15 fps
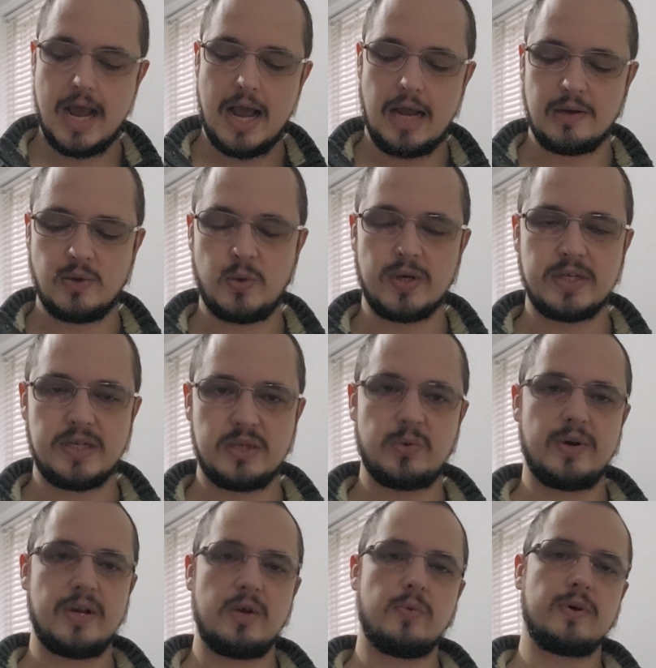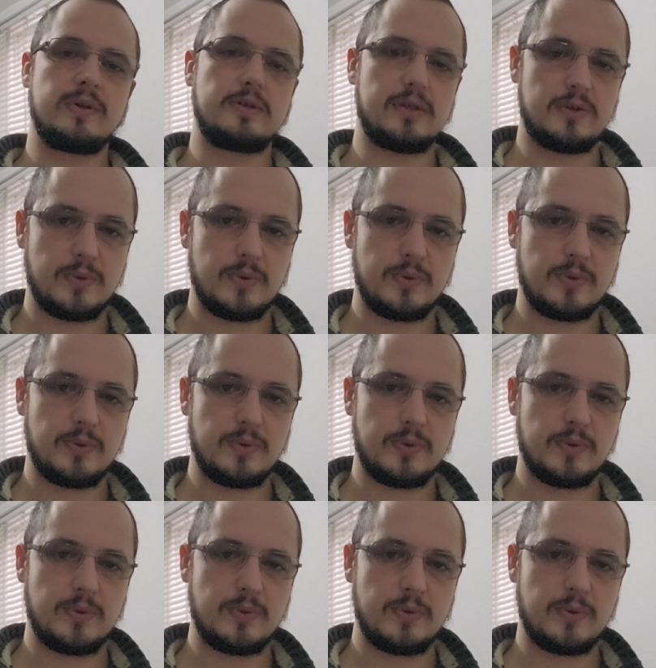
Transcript: and 2021 to